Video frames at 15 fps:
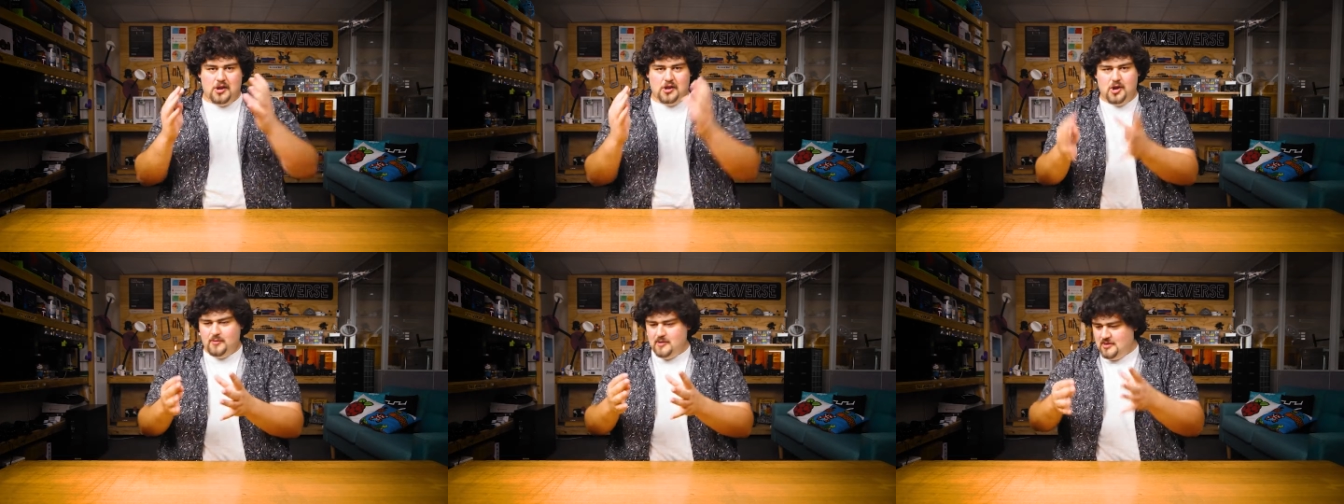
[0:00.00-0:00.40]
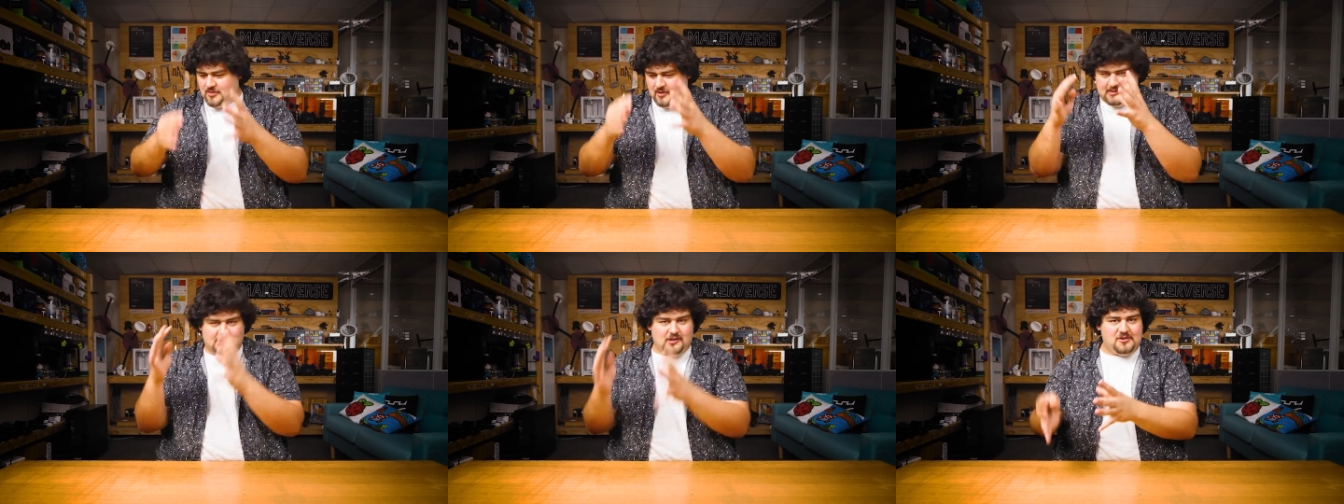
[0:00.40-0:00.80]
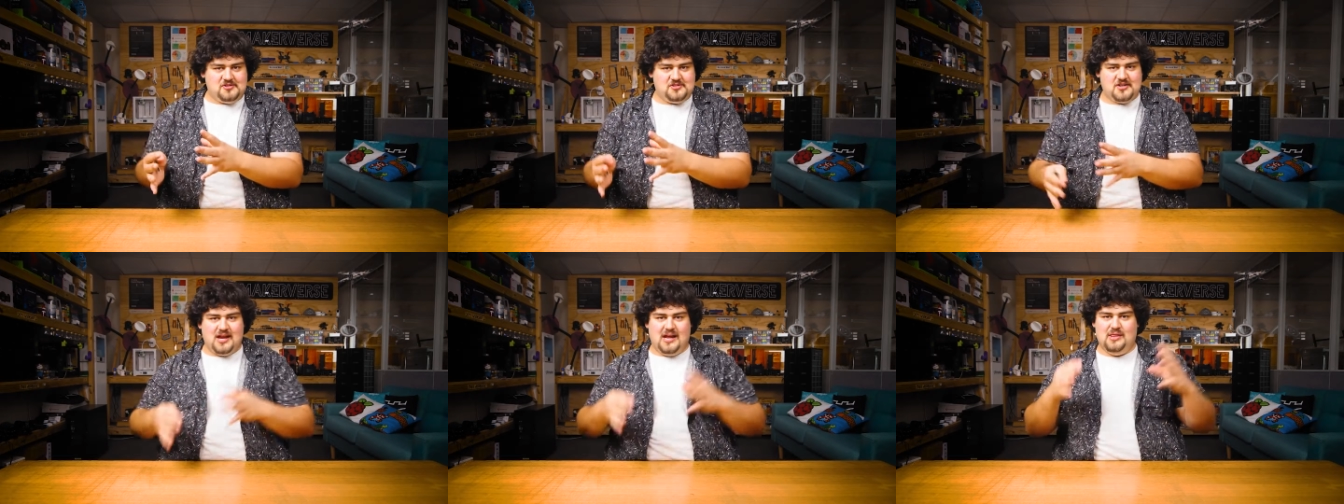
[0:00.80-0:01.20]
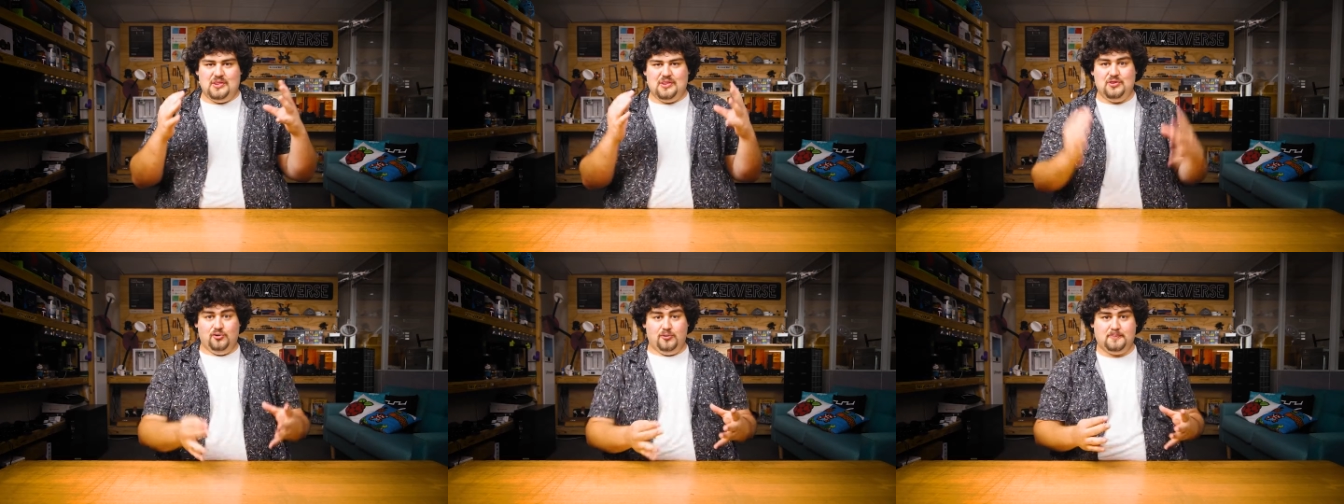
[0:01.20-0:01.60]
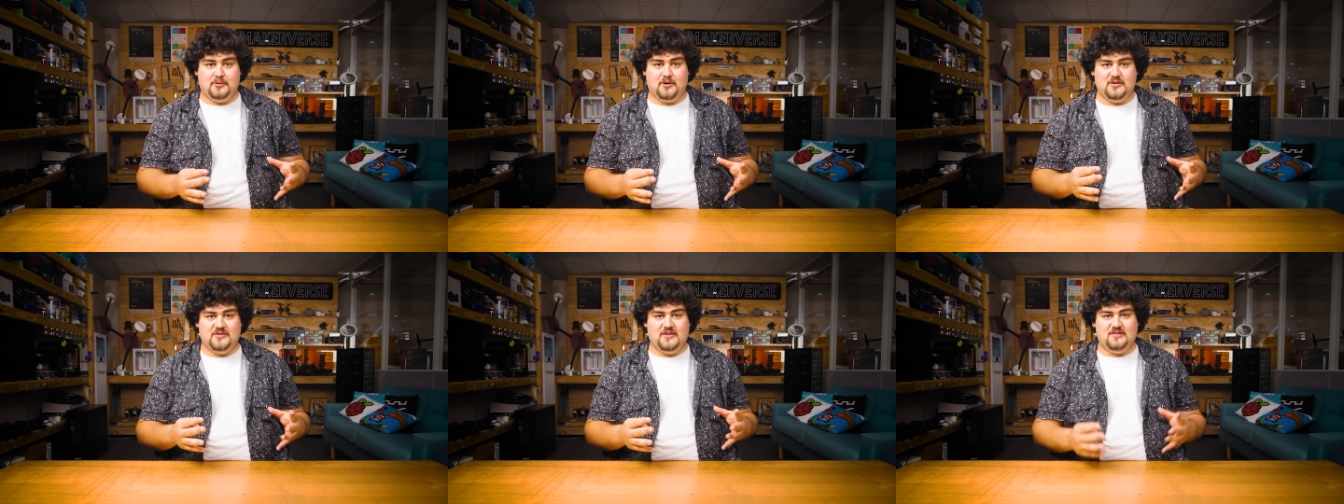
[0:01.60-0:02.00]
Knowing the logic and thought
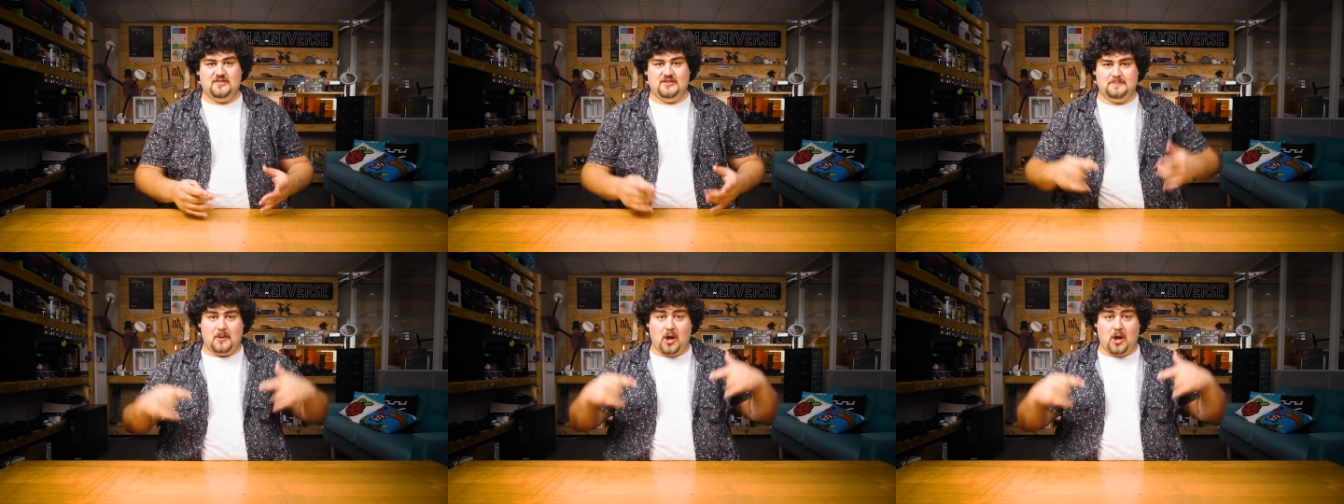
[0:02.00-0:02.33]
processes